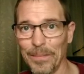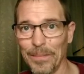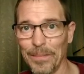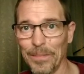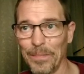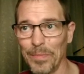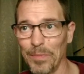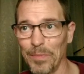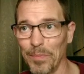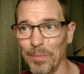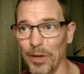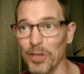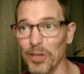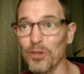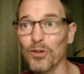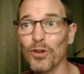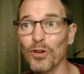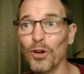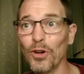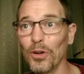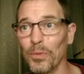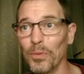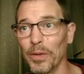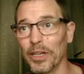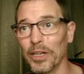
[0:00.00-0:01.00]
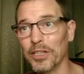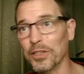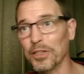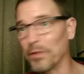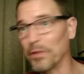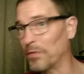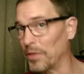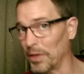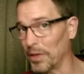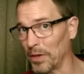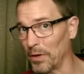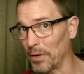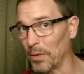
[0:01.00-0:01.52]
but you could reach the
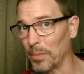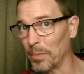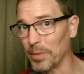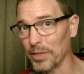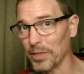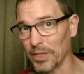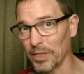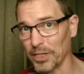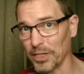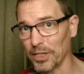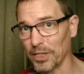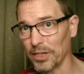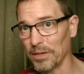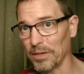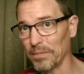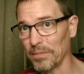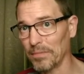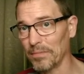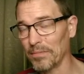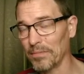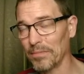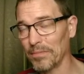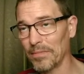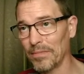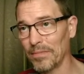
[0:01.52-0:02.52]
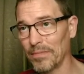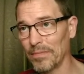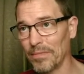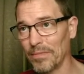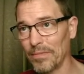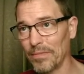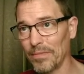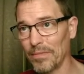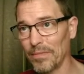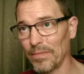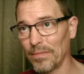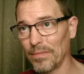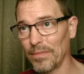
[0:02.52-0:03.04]
philidor position.
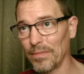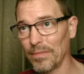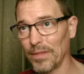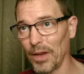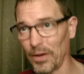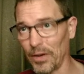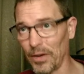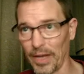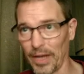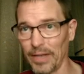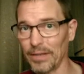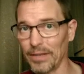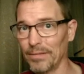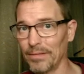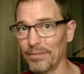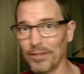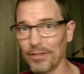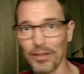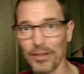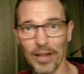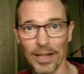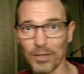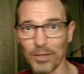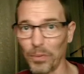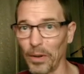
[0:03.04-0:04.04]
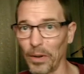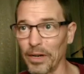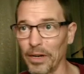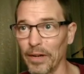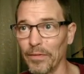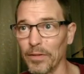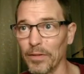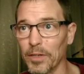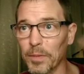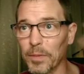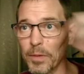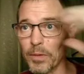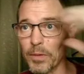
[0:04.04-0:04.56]
Okay, so that's one
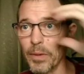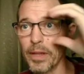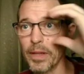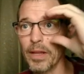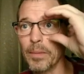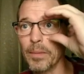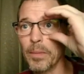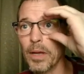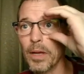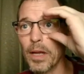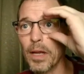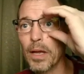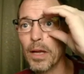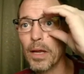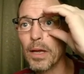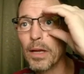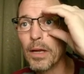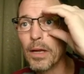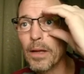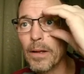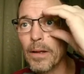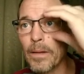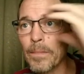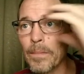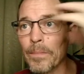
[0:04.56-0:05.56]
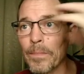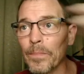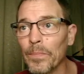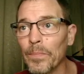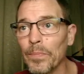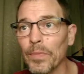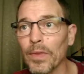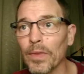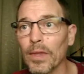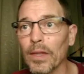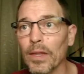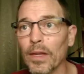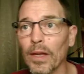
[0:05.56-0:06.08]
difference between them.
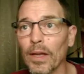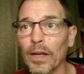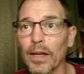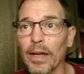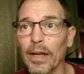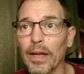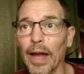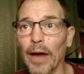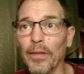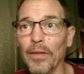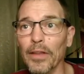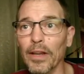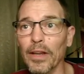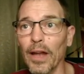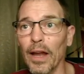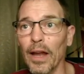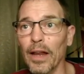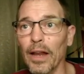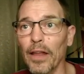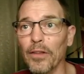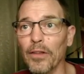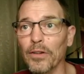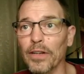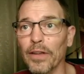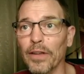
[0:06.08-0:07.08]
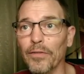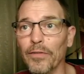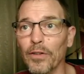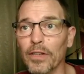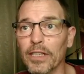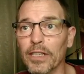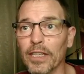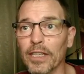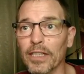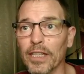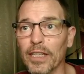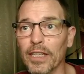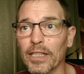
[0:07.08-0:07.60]
Now, the, another difference
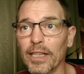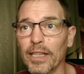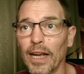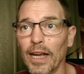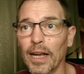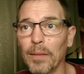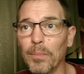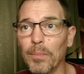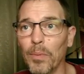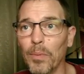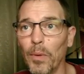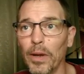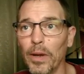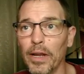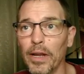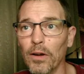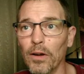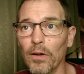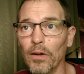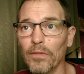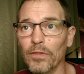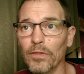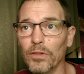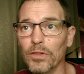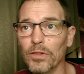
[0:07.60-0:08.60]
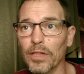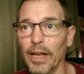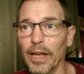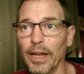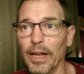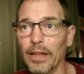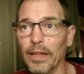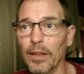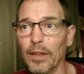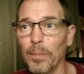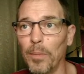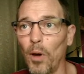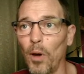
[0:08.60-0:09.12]
is the second point here of
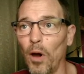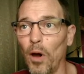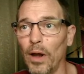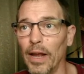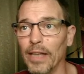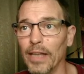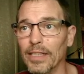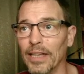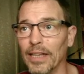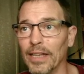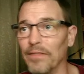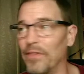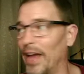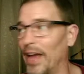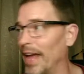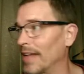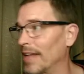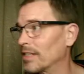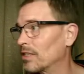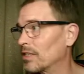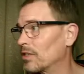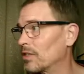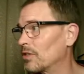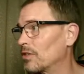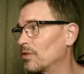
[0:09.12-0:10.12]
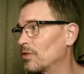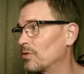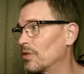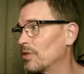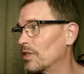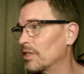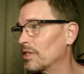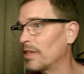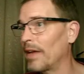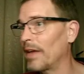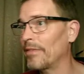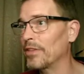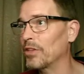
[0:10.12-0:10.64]
Lucena. The pawn has advanced to the
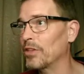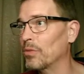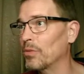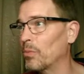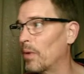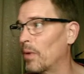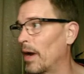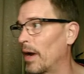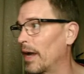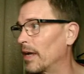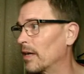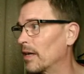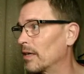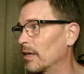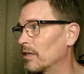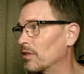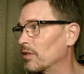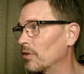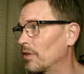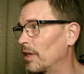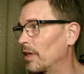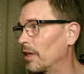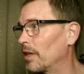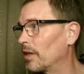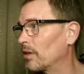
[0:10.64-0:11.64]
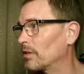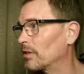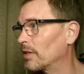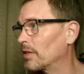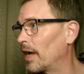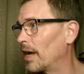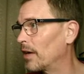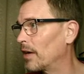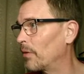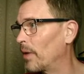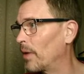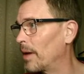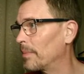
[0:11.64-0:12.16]
seventh rank. So the little
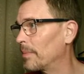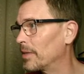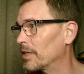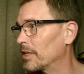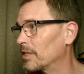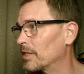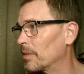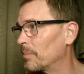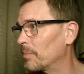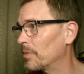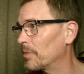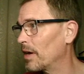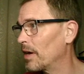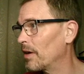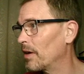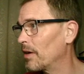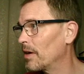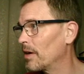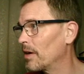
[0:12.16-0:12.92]
diagram that's up there,